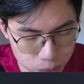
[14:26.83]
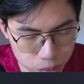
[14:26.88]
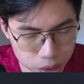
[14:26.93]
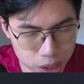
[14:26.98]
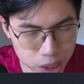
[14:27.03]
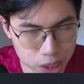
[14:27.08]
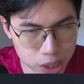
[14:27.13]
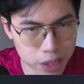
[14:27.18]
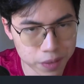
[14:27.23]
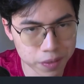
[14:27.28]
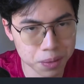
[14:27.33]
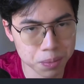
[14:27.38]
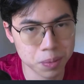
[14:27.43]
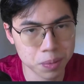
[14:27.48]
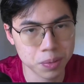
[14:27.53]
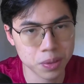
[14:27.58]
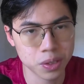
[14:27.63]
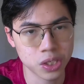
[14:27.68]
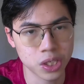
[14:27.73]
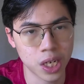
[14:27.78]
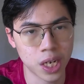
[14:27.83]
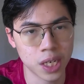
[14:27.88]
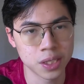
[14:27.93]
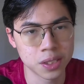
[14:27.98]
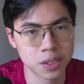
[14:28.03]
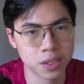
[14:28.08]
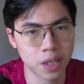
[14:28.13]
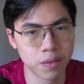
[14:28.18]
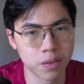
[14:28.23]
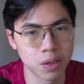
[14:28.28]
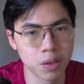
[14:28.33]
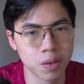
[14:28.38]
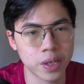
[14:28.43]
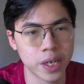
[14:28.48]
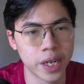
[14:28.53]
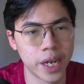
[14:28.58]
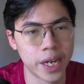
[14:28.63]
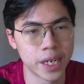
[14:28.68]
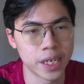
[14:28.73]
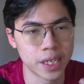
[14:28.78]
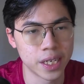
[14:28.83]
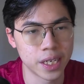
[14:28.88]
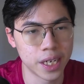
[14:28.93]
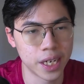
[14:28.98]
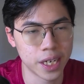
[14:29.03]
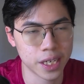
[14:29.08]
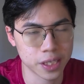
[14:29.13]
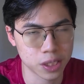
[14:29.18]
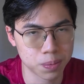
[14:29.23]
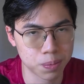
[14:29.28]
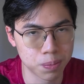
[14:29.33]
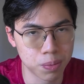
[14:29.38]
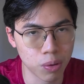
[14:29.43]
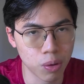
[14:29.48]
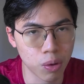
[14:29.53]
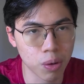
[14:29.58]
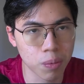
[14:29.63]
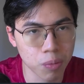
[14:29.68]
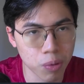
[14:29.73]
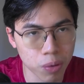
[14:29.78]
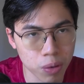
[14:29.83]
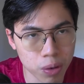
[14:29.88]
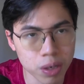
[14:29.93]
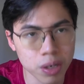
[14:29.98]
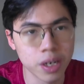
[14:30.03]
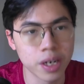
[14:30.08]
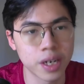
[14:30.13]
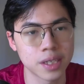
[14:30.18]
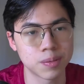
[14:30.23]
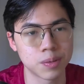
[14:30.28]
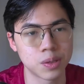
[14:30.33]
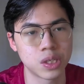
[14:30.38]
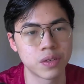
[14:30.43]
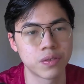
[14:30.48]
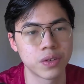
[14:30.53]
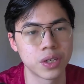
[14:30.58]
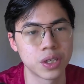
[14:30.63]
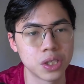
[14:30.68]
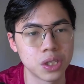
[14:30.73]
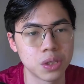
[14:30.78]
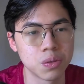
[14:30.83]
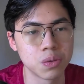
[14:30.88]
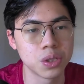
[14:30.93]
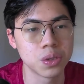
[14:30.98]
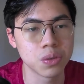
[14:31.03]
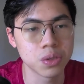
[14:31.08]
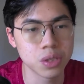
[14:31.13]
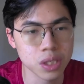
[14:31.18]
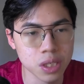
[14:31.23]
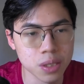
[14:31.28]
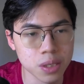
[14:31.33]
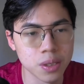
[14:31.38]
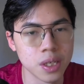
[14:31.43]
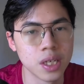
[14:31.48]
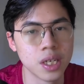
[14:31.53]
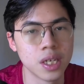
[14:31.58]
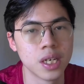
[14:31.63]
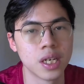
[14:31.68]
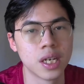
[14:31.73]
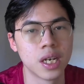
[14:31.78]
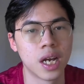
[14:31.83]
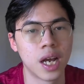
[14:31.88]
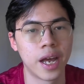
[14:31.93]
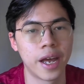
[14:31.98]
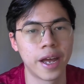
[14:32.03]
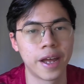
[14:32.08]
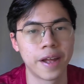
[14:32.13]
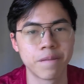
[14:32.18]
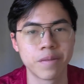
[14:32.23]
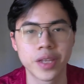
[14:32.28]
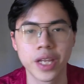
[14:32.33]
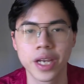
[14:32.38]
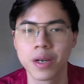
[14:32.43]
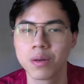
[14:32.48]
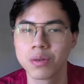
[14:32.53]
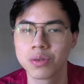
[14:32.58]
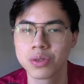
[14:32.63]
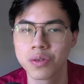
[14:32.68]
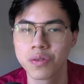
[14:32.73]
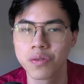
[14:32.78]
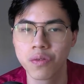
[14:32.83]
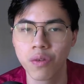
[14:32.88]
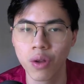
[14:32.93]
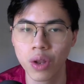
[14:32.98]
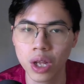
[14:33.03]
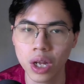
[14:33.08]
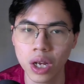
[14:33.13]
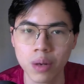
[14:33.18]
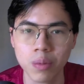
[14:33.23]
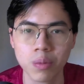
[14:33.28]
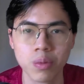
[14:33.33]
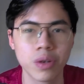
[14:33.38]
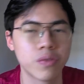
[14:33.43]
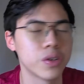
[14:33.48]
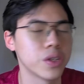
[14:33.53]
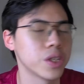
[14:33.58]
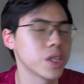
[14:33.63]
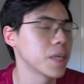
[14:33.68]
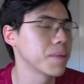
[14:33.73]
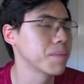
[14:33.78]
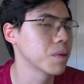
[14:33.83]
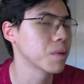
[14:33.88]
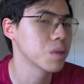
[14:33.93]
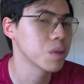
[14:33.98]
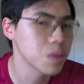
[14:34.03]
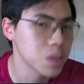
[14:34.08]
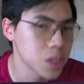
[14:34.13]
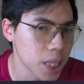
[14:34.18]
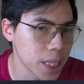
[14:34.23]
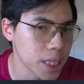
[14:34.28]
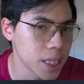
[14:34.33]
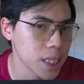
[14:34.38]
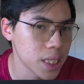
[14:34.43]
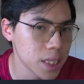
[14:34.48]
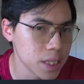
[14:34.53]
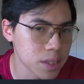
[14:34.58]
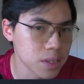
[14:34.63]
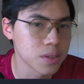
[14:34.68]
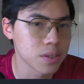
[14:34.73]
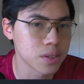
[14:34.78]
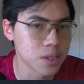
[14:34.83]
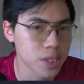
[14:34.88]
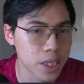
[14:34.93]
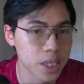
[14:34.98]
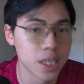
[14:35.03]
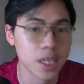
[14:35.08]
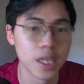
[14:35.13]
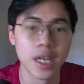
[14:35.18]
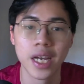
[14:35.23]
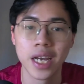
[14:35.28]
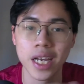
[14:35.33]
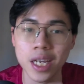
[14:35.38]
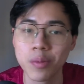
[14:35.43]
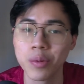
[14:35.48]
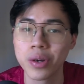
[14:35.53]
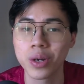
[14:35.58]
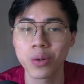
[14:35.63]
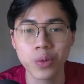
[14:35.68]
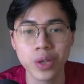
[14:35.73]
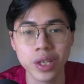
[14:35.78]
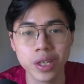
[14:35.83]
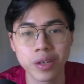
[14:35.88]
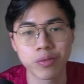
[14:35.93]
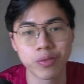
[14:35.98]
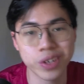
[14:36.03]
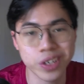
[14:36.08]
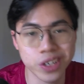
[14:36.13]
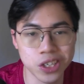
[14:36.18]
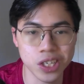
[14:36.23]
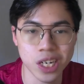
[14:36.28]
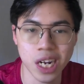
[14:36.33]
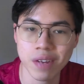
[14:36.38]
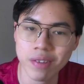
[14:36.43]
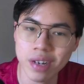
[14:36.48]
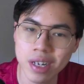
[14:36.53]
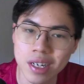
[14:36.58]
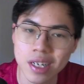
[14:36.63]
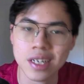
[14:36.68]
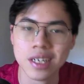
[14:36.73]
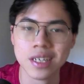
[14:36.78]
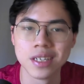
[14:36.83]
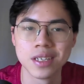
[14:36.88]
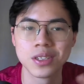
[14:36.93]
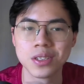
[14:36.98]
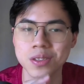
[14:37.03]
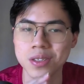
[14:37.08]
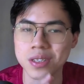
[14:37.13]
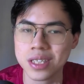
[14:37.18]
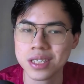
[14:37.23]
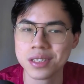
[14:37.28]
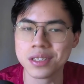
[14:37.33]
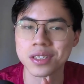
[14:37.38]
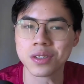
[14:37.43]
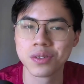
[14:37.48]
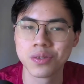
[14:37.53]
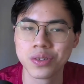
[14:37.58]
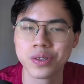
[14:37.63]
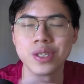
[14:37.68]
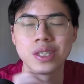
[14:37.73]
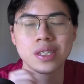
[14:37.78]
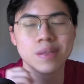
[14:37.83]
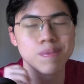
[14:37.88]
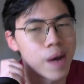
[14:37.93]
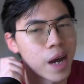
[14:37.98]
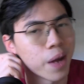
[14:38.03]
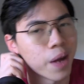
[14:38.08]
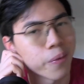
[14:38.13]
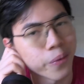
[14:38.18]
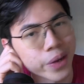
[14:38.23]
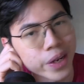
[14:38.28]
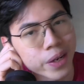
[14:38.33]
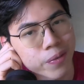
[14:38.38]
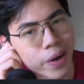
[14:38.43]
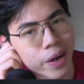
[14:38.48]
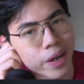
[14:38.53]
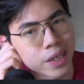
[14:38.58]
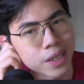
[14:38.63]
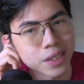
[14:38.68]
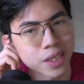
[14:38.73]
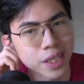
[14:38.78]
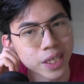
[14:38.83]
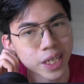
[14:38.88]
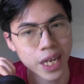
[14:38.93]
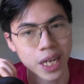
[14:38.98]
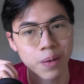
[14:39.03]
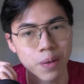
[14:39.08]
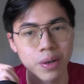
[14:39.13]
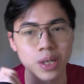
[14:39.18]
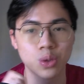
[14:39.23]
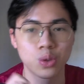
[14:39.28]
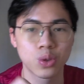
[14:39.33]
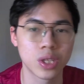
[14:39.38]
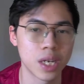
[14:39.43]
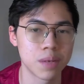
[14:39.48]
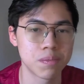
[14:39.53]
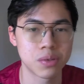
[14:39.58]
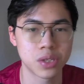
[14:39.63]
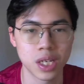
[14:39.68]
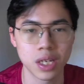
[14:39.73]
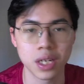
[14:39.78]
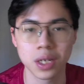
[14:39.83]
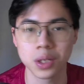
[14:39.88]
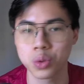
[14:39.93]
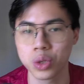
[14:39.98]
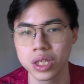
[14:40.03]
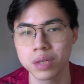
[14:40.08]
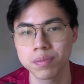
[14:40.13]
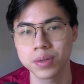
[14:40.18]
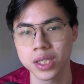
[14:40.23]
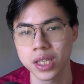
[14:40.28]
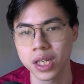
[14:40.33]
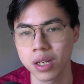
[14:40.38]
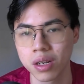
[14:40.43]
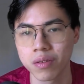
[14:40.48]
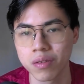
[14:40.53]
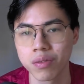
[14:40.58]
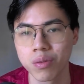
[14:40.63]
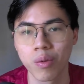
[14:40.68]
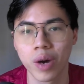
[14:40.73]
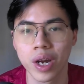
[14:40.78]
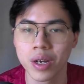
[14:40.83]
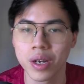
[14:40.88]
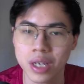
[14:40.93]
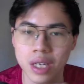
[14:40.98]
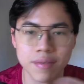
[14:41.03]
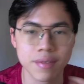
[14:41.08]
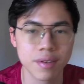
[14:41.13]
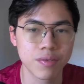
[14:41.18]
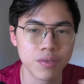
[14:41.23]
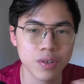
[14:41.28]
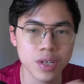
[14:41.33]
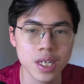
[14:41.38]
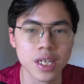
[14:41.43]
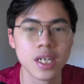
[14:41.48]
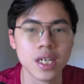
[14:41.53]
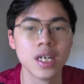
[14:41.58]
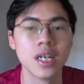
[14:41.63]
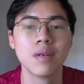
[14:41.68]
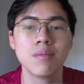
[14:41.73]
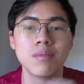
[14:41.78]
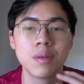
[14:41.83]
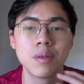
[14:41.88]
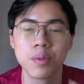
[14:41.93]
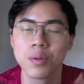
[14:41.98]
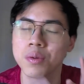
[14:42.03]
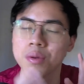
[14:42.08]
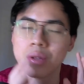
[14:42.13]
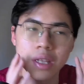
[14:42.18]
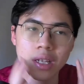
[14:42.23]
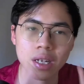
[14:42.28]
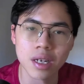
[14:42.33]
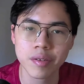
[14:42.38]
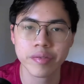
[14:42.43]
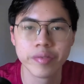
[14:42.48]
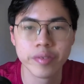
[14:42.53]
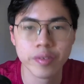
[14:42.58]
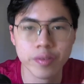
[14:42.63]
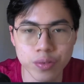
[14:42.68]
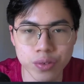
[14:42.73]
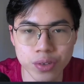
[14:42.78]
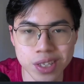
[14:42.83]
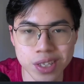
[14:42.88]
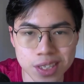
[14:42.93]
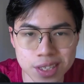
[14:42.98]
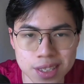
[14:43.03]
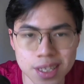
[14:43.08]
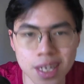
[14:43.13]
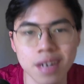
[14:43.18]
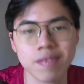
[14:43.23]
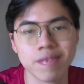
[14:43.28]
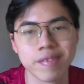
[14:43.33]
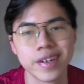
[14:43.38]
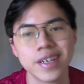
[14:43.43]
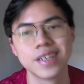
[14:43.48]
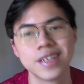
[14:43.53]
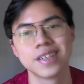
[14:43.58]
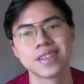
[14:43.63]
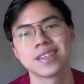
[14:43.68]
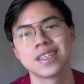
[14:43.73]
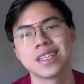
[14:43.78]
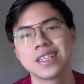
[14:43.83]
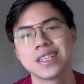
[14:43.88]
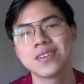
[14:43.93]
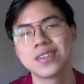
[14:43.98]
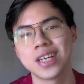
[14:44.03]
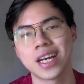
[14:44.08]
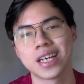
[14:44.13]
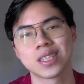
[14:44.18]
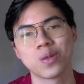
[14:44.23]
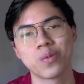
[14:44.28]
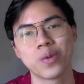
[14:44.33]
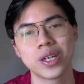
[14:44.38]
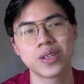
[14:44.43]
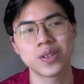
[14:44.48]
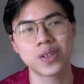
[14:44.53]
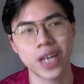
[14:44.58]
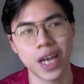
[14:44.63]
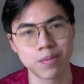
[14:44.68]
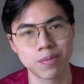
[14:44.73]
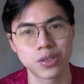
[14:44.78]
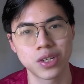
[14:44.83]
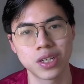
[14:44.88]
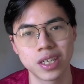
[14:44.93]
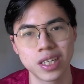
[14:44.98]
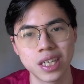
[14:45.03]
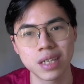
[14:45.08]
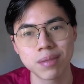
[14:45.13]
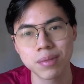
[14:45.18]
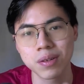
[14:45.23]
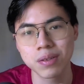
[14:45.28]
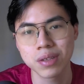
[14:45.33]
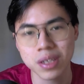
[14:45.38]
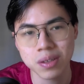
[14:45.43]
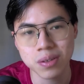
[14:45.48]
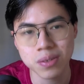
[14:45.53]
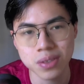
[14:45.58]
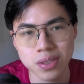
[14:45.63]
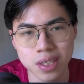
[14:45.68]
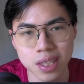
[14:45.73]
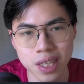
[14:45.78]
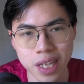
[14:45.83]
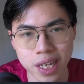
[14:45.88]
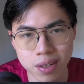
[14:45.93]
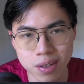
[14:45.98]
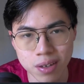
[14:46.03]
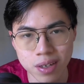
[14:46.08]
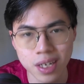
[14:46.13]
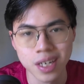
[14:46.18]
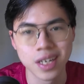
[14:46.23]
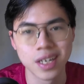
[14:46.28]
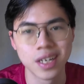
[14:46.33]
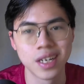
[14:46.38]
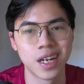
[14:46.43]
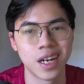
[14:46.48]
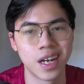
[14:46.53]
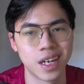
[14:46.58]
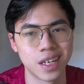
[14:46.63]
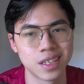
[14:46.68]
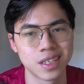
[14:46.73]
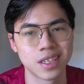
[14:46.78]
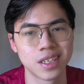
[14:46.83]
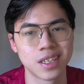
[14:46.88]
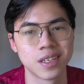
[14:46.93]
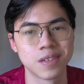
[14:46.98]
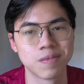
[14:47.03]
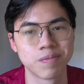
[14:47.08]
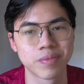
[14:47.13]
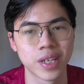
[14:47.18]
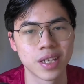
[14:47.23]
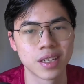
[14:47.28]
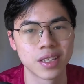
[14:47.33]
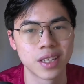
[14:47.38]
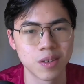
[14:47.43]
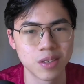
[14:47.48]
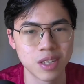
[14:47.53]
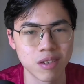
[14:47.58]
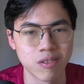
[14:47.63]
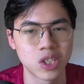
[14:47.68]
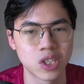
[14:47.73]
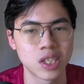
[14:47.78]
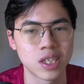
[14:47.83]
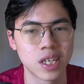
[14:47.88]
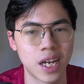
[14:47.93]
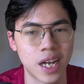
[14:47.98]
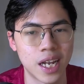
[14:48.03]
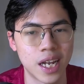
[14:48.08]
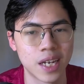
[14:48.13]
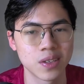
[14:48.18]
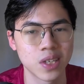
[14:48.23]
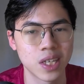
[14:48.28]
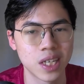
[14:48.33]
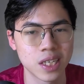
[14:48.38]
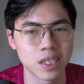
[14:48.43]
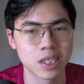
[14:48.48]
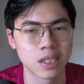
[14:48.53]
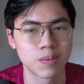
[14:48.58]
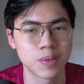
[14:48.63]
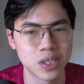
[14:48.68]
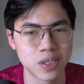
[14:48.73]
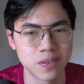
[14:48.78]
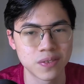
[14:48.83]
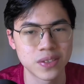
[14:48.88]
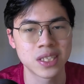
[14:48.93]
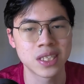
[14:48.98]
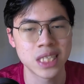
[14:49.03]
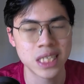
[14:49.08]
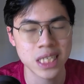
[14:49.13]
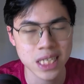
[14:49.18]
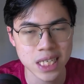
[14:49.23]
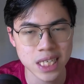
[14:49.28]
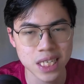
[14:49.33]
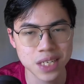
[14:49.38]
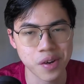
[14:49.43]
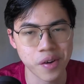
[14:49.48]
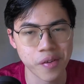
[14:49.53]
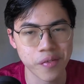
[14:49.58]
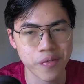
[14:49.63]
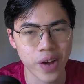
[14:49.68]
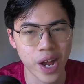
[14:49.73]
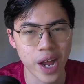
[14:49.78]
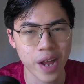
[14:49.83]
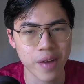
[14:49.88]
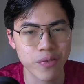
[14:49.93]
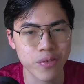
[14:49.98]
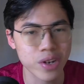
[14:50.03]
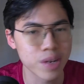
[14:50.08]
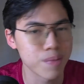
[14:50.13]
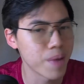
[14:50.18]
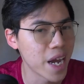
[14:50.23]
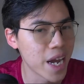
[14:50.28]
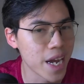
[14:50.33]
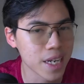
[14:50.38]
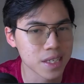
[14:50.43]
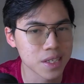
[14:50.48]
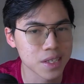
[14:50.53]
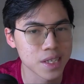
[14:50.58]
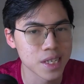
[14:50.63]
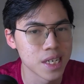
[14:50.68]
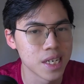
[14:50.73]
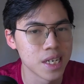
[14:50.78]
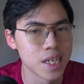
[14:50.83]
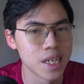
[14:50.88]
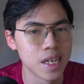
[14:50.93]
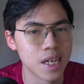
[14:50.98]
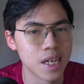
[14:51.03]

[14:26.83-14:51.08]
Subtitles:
really giving people a chance to have a look and explore more, especially if you're a new user. And they also follow up with an email newsletter list to say, hey, you want to win your free Kachava? So this is a really smart way, right? They're saying, hey, you want 10% off, 20% off? Why not give it free? People love free stuff. So they use it as a way to capture the email newsletter. And they also have a lot of like the specificity of 5 free bags